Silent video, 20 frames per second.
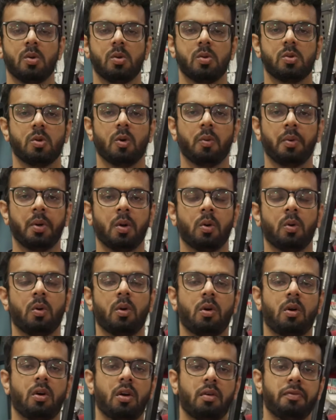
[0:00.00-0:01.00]
So we know
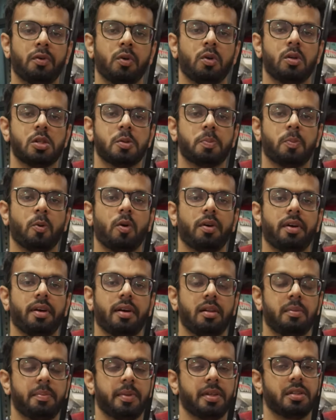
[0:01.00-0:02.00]
a lot of dual sport
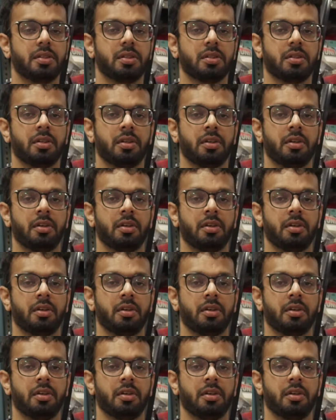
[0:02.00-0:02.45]
helmets